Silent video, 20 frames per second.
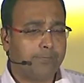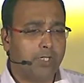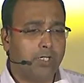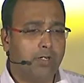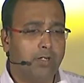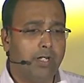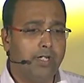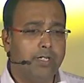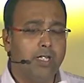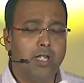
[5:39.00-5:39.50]

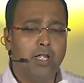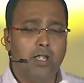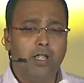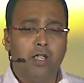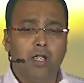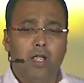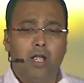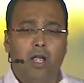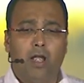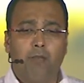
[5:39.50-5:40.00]
right?
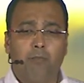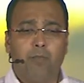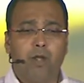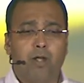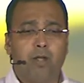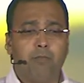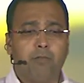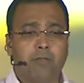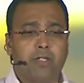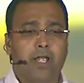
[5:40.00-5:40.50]
Um,
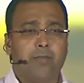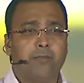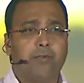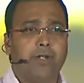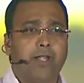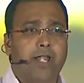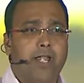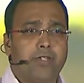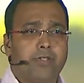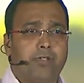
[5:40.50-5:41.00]

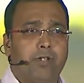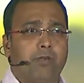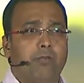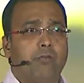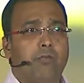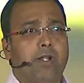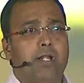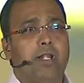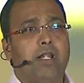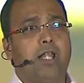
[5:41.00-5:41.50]
running out. So
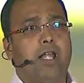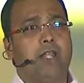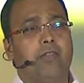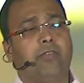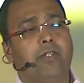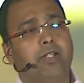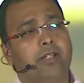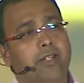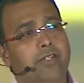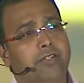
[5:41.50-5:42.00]
one last
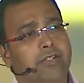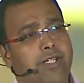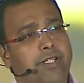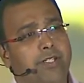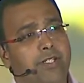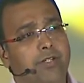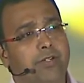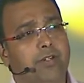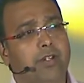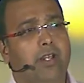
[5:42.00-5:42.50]
thing I'd say
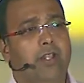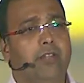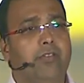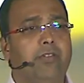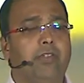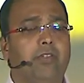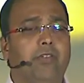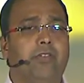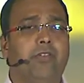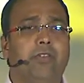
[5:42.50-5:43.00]
to you guys
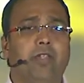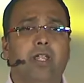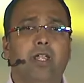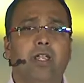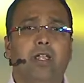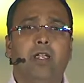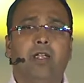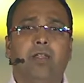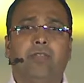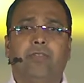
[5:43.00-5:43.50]
is
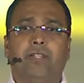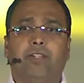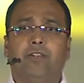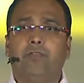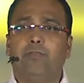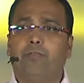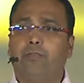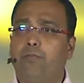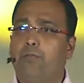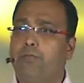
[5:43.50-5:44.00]
think of
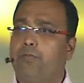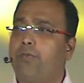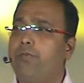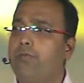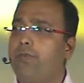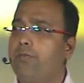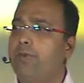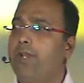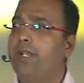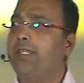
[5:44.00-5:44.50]
it from, from
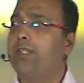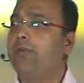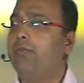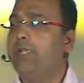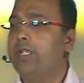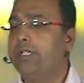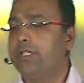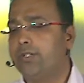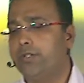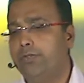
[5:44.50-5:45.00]
the work that
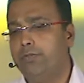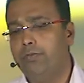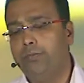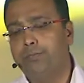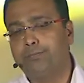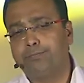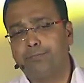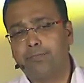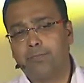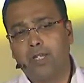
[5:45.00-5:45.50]
we do
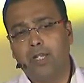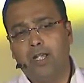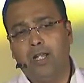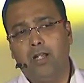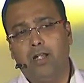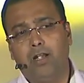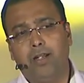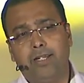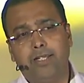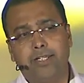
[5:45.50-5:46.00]

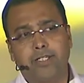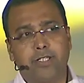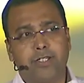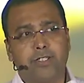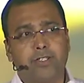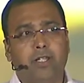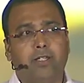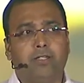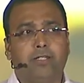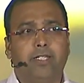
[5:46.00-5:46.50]
uh, in
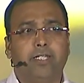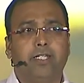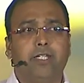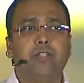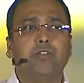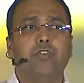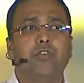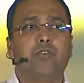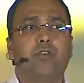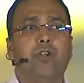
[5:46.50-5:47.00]
consulting.
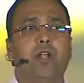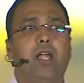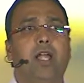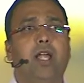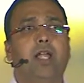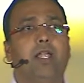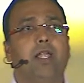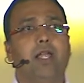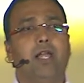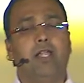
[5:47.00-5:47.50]

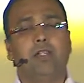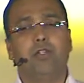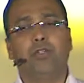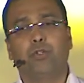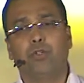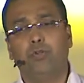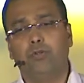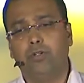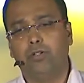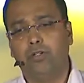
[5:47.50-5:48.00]
Try, uh,
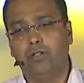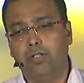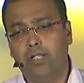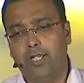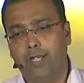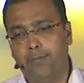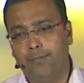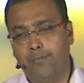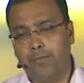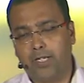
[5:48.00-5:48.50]
Google
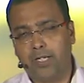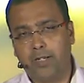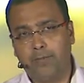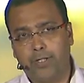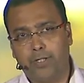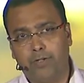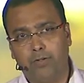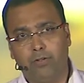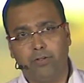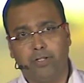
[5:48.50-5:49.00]
um, a company
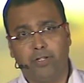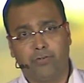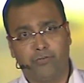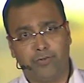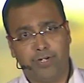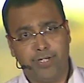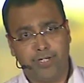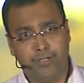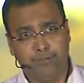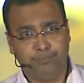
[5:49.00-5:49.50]
called The
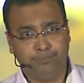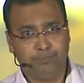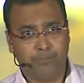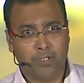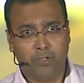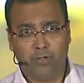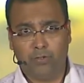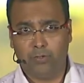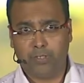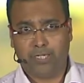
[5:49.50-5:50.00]
Grid,
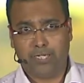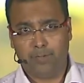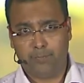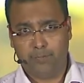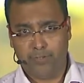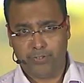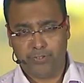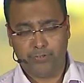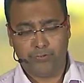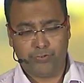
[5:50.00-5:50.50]
or look it up
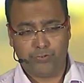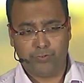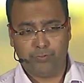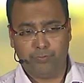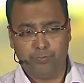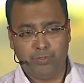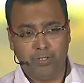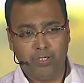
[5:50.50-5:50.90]
on YouTube.